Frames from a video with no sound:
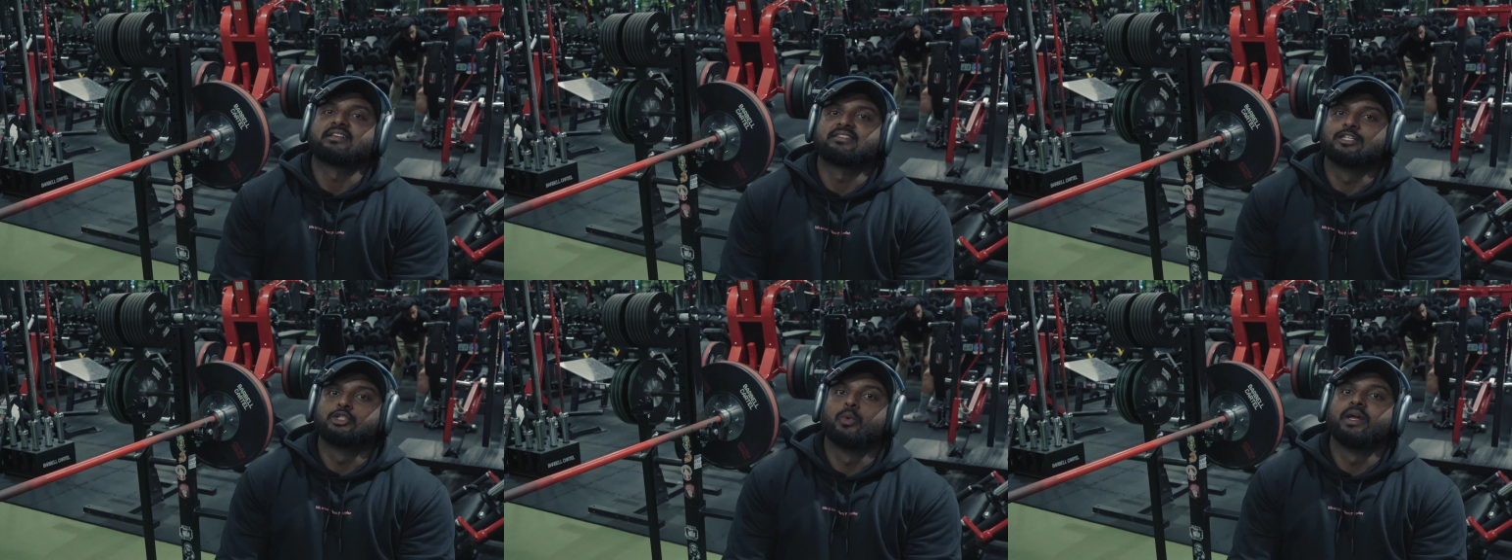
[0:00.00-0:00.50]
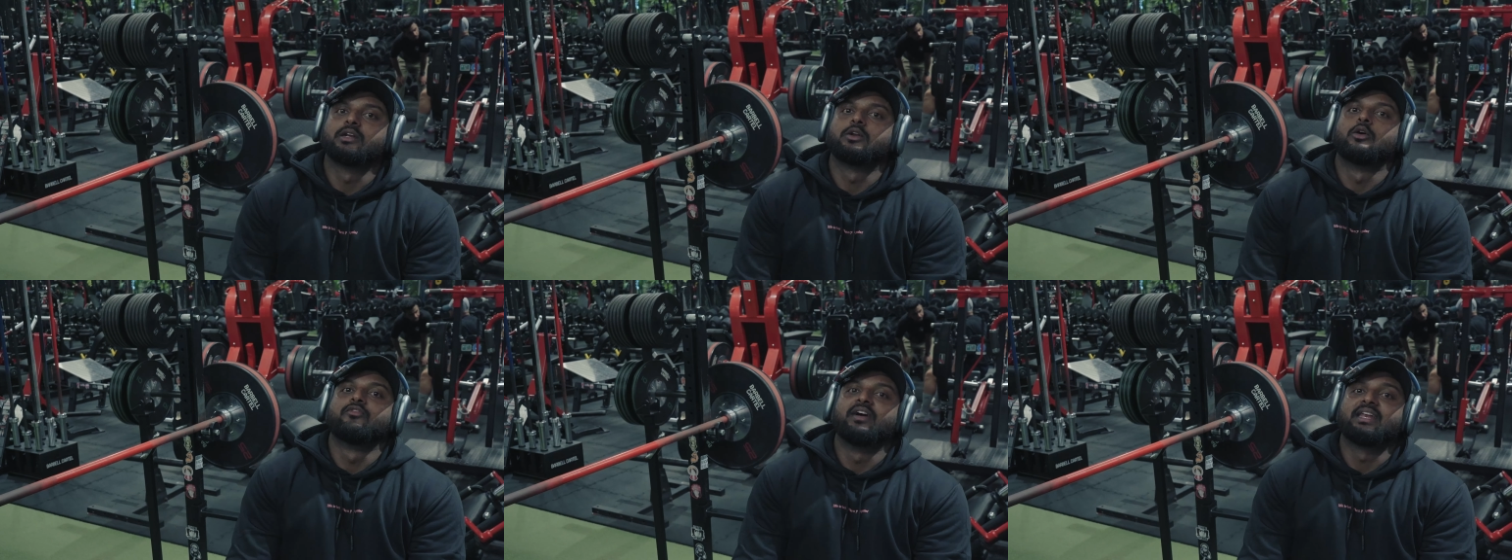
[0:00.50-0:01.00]
accentuated
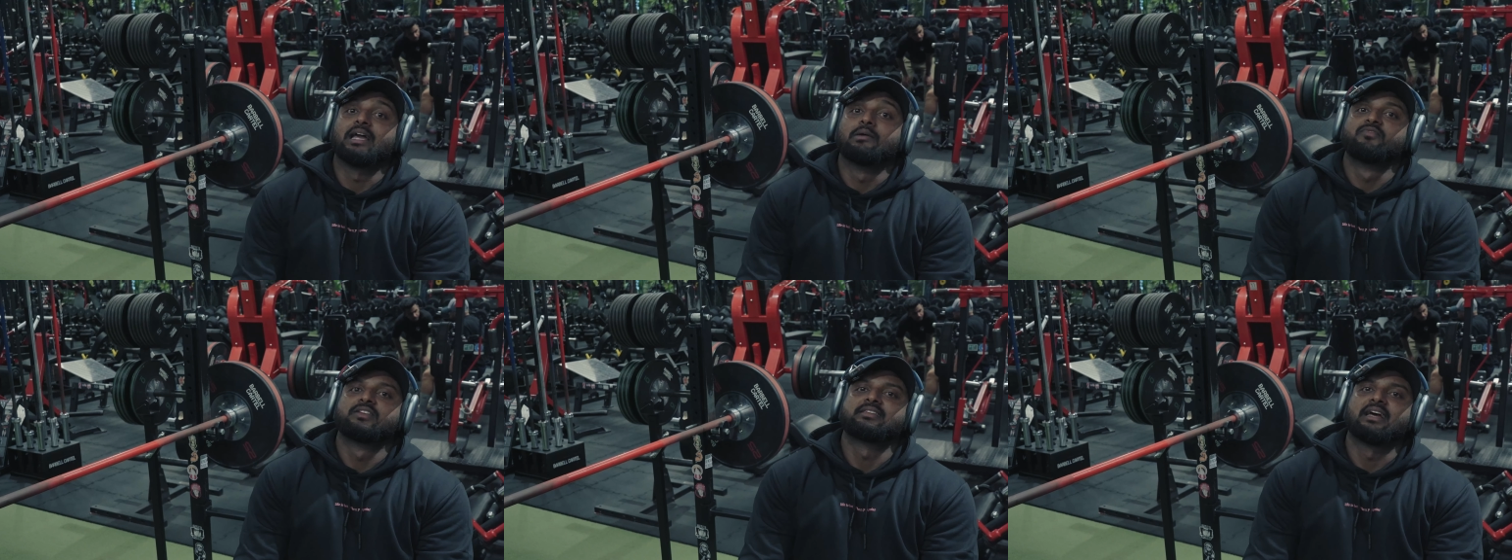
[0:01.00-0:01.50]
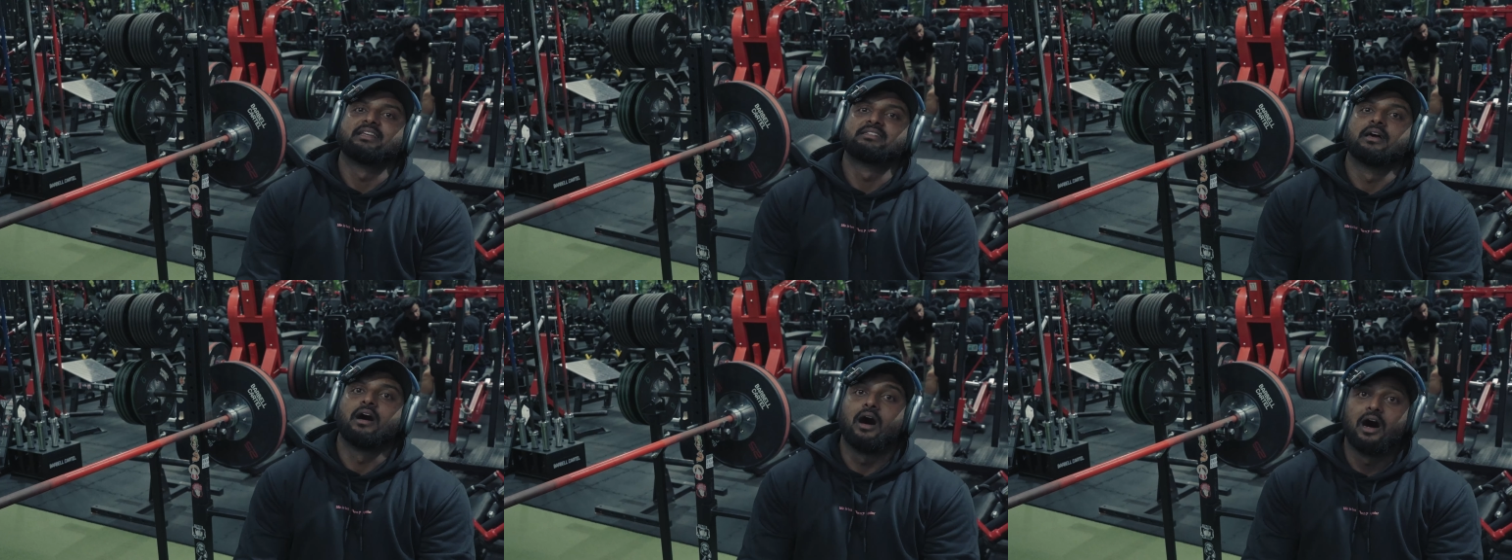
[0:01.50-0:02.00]
or very emphasized
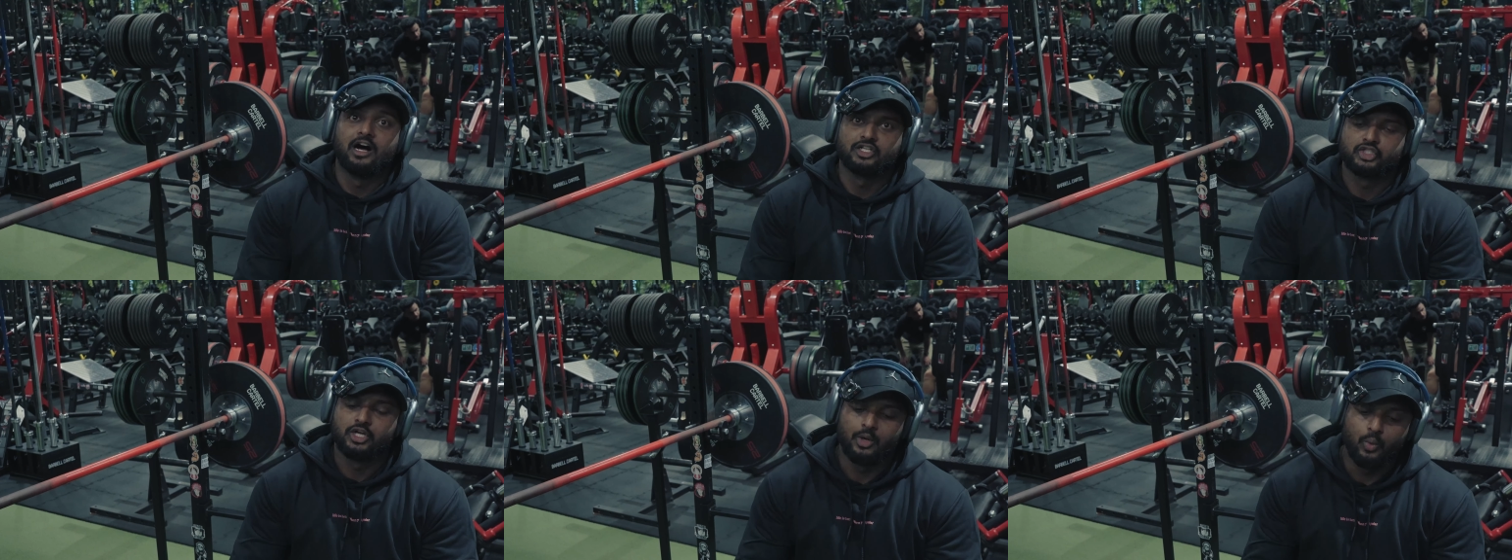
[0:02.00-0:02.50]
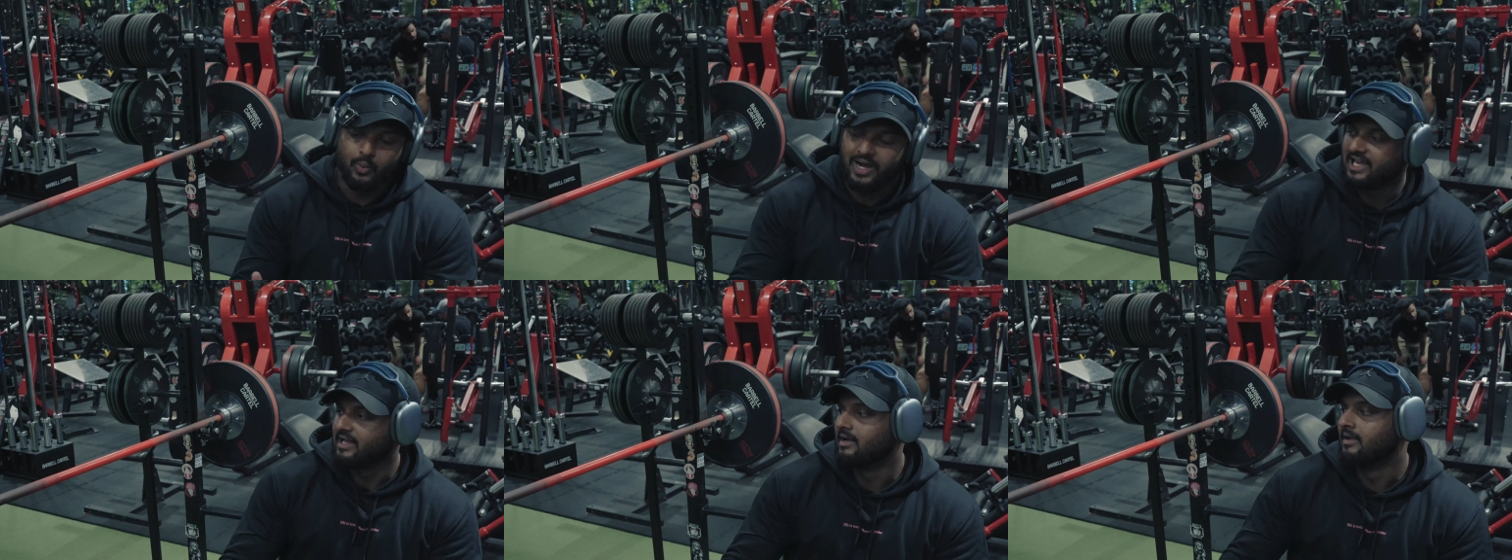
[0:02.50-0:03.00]
arch
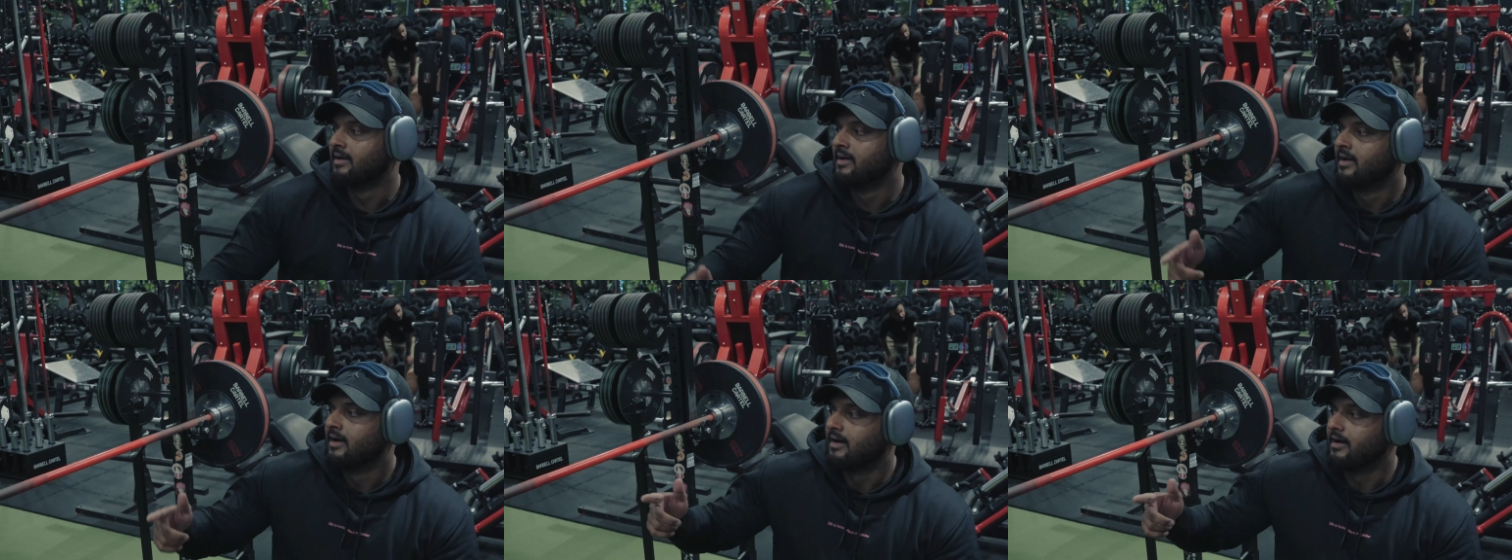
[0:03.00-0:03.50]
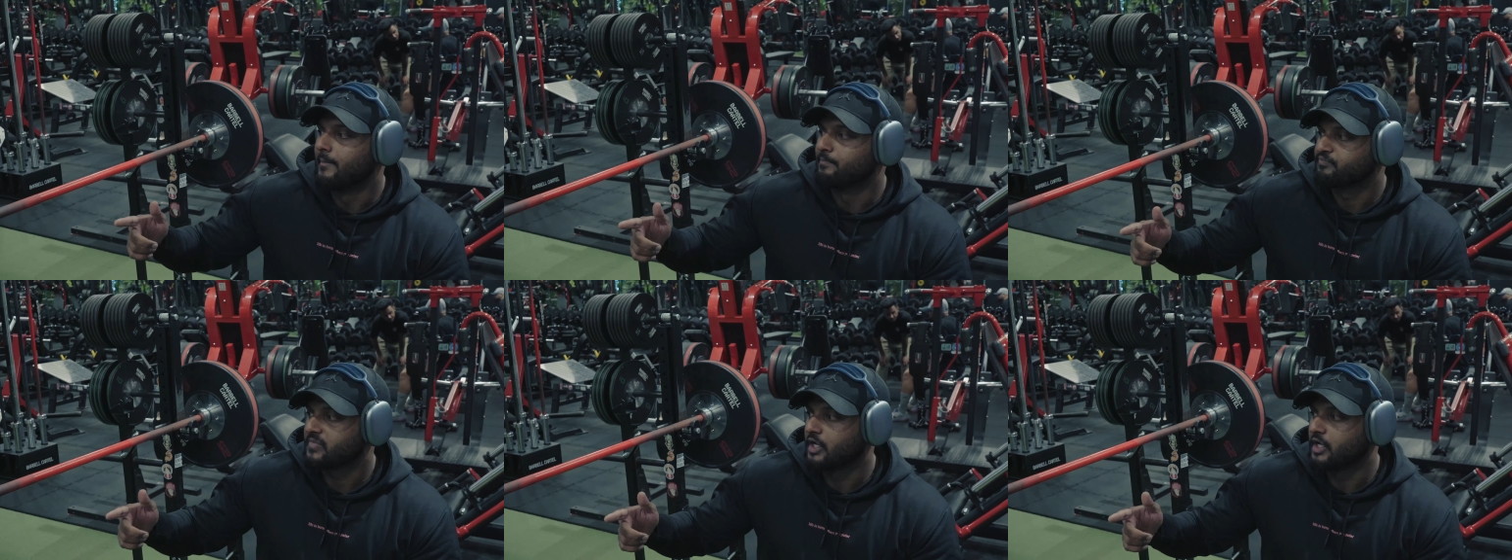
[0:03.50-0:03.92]
while um,